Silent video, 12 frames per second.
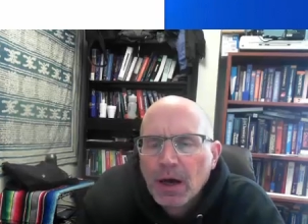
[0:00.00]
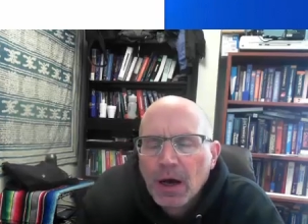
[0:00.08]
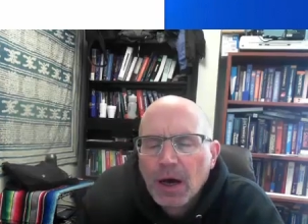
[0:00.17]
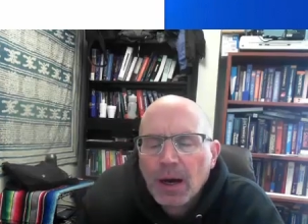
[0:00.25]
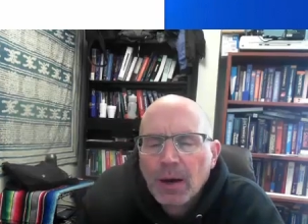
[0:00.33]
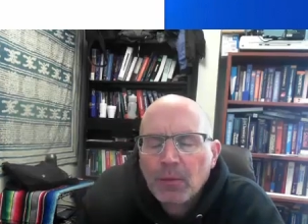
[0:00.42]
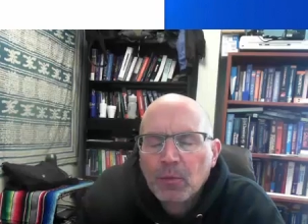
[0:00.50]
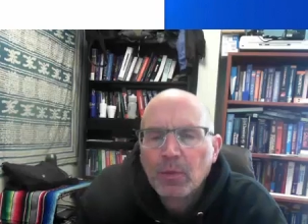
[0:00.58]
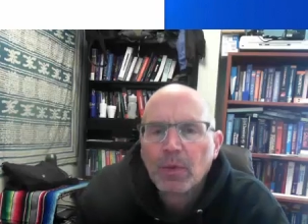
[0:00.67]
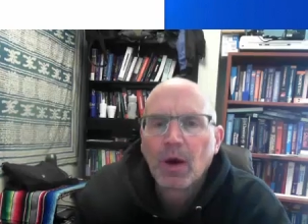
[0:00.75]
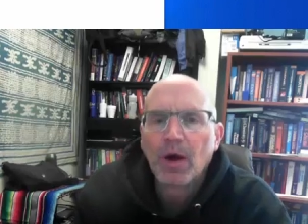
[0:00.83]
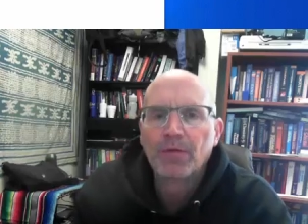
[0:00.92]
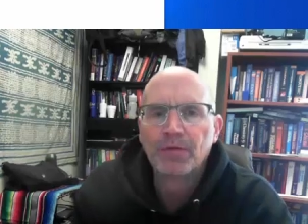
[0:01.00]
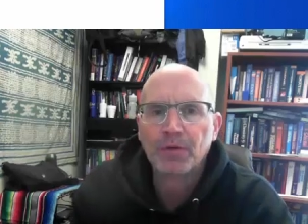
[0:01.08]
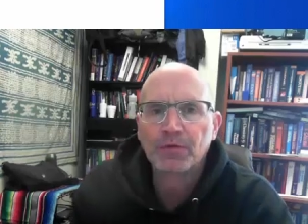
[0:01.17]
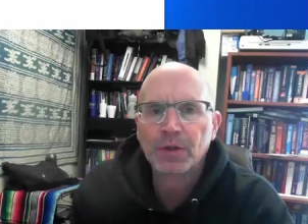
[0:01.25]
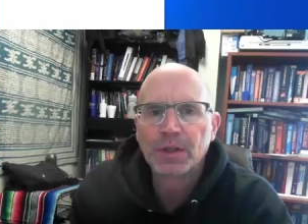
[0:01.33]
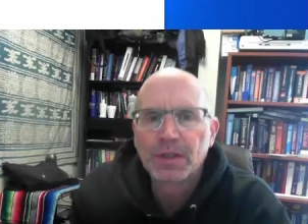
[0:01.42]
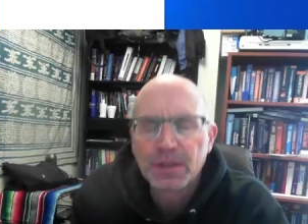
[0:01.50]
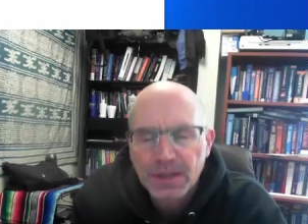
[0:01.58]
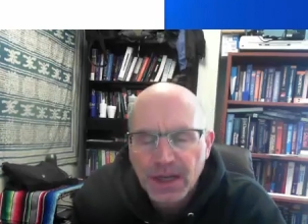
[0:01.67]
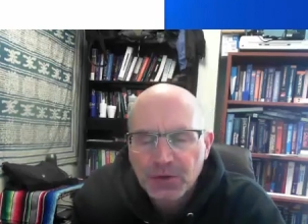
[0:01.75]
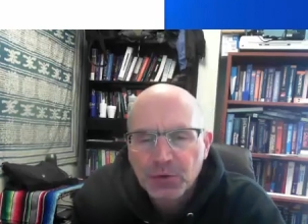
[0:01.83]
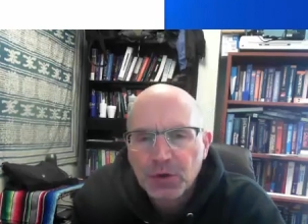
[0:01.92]
If you've looked at the
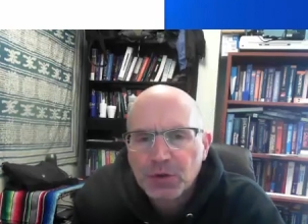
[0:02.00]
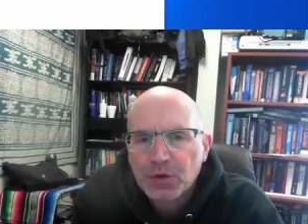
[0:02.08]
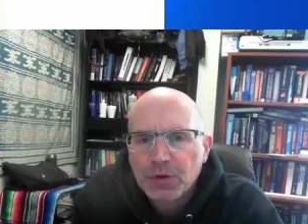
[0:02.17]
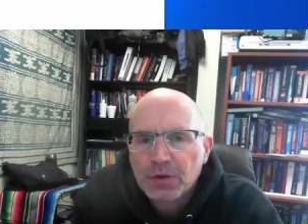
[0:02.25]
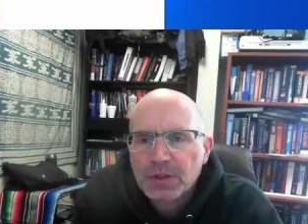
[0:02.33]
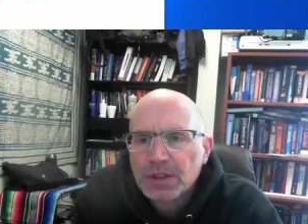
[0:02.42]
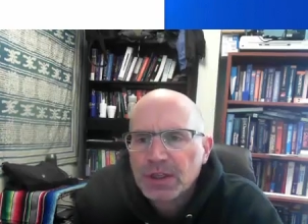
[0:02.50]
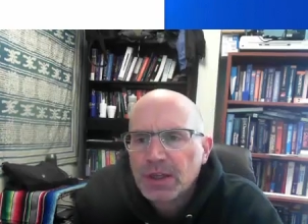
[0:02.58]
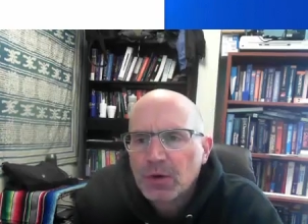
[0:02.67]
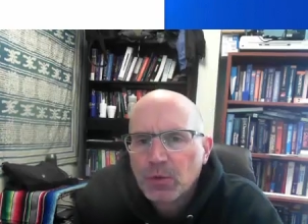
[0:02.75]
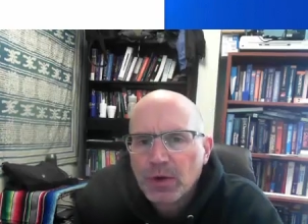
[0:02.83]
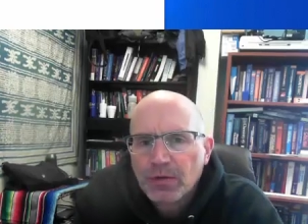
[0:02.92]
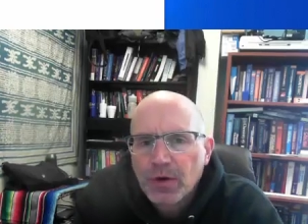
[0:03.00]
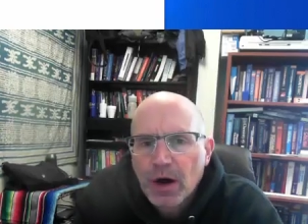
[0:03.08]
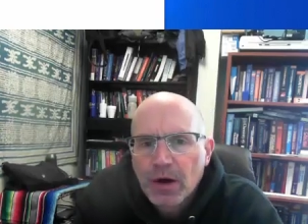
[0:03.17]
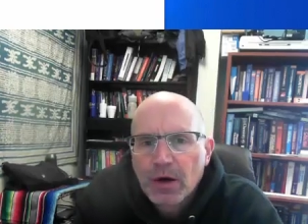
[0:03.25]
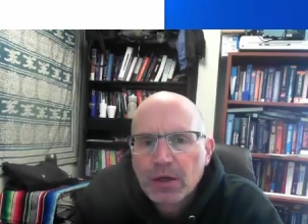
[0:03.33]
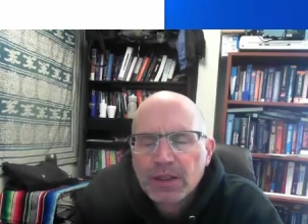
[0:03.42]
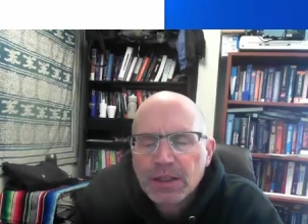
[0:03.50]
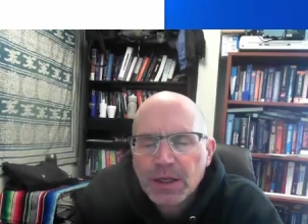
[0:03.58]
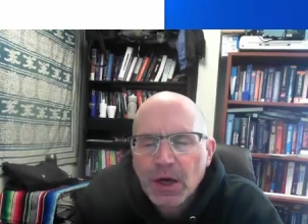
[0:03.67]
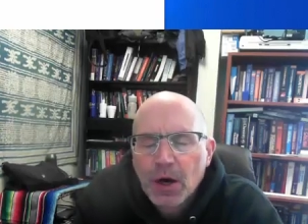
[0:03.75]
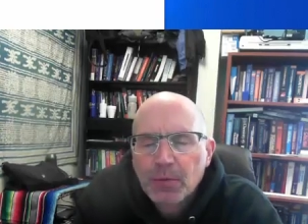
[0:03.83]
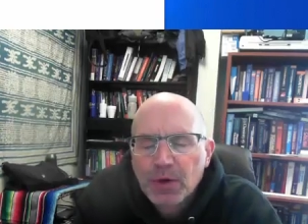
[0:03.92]
schedule, you'll see that we've got our
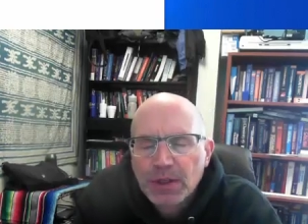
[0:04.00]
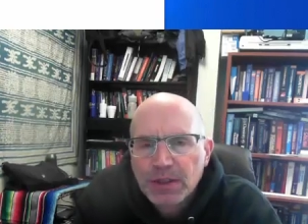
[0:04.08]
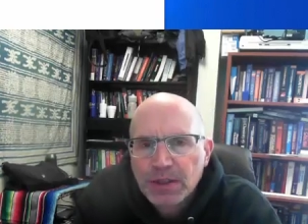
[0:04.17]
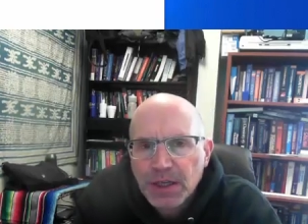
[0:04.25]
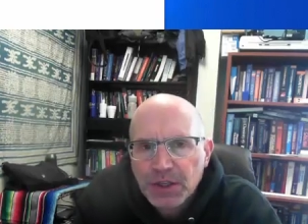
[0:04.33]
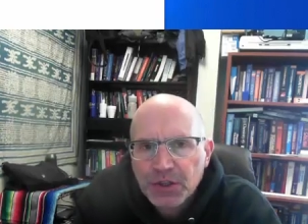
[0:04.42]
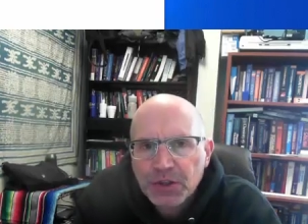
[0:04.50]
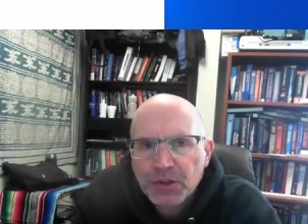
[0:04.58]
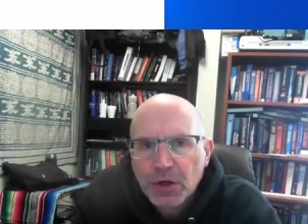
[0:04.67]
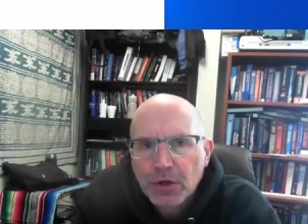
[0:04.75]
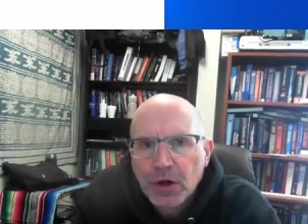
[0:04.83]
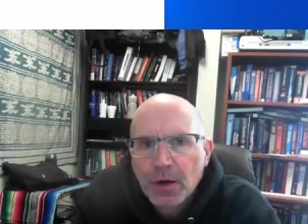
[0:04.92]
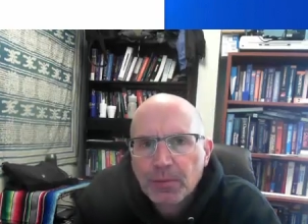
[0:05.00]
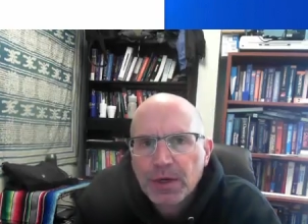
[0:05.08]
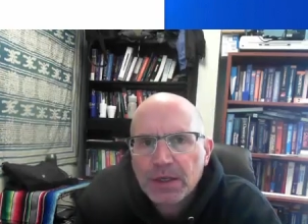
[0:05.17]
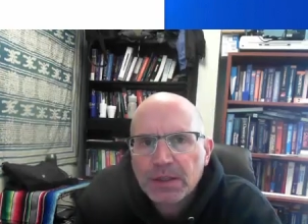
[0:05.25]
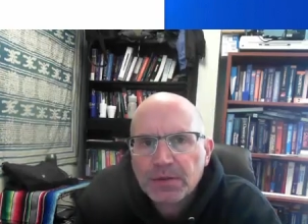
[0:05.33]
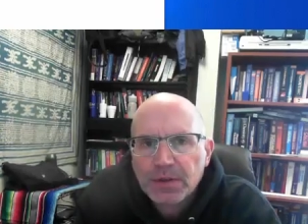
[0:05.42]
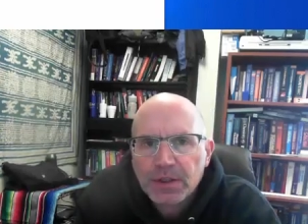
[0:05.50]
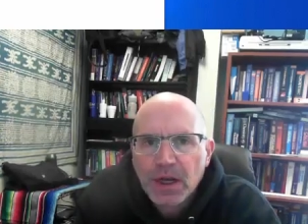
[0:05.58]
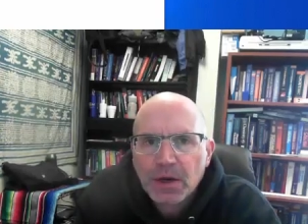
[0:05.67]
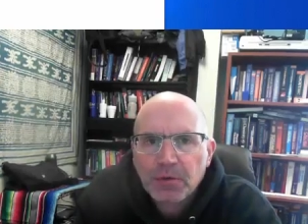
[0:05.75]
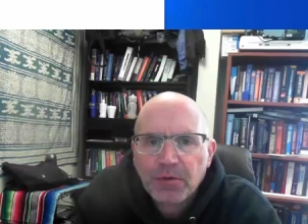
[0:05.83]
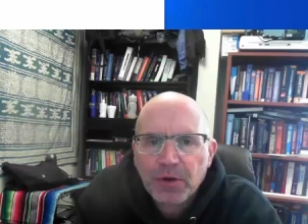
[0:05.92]
CDR presentations, our comprehensive
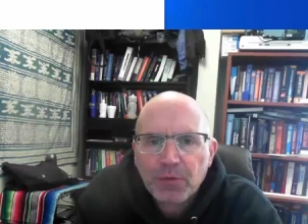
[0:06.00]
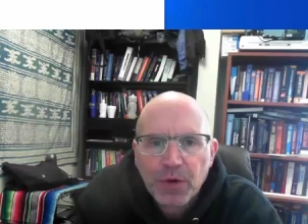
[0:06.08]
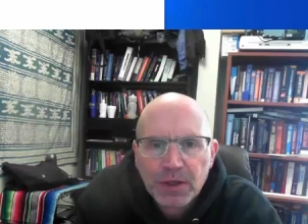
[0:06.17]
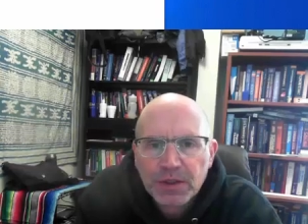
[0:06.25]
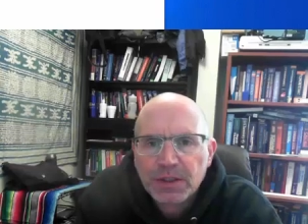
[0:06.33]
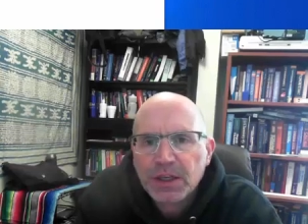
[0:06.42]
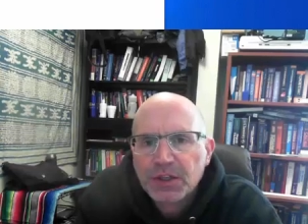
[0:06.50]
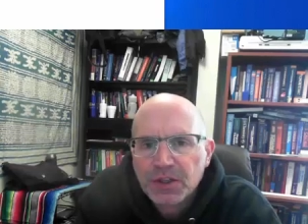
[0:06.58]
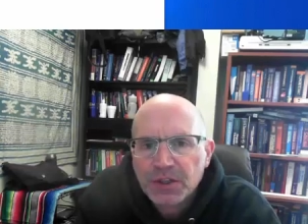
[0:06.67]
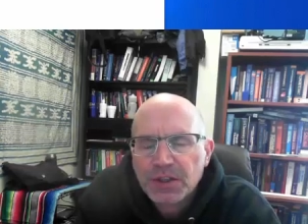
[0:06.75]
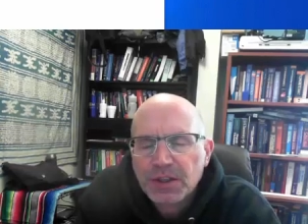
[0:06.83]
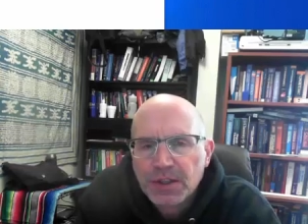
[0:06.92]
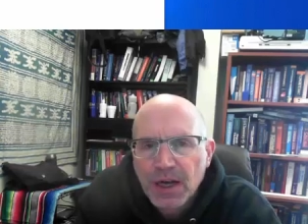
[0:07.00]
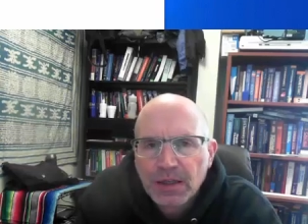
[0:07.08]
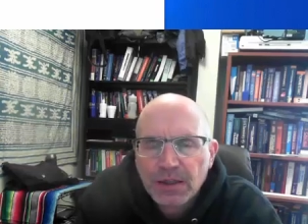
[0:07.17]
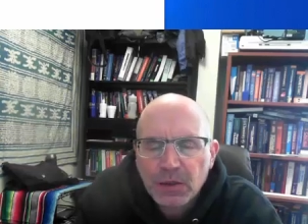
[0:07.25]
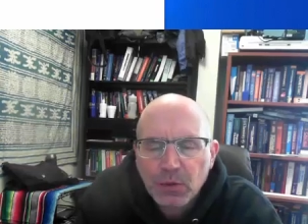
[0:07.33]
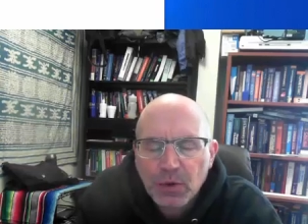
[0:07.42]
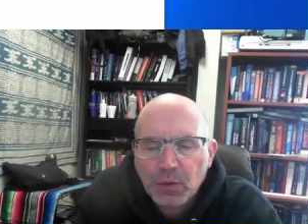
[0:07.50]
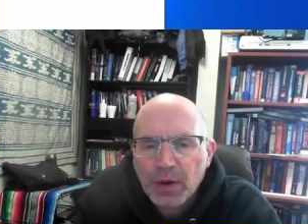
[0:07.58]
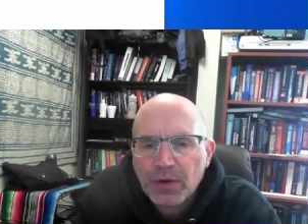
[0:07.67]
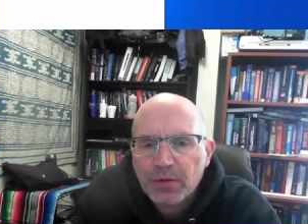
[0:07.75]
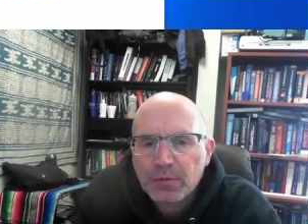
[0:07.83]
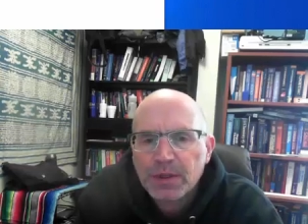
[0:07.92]
design review presentations, exactly 1
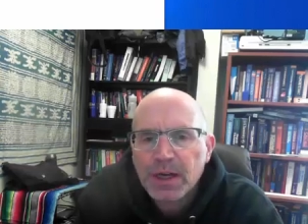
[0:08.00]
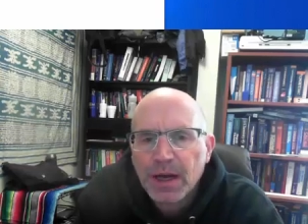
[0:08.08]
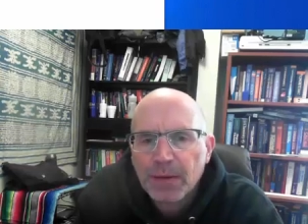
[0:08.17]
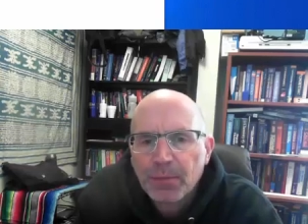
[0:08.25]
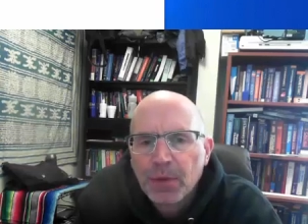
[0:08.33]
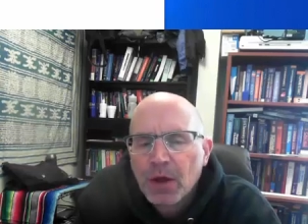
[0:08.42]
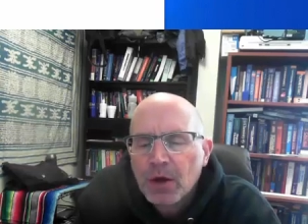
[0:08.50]
week from today.